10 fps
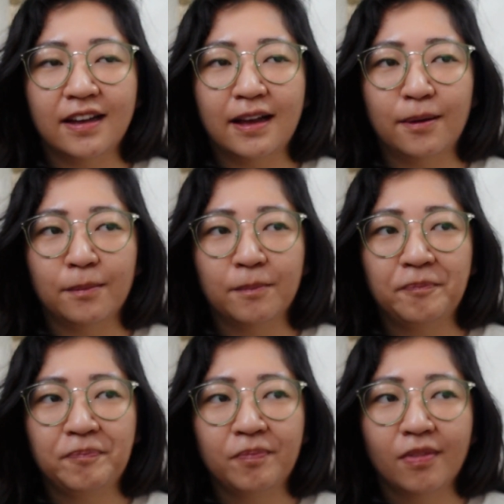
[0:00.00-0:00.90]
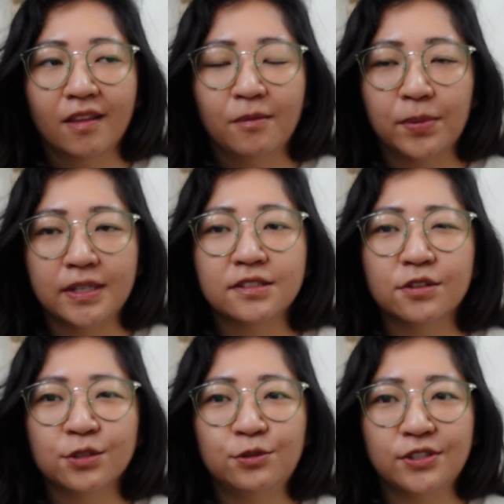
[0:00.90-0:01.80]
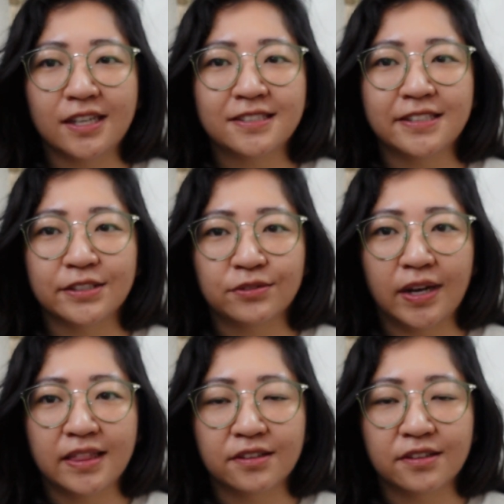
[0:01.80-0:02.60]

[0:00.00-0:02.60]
but it's also justice, right?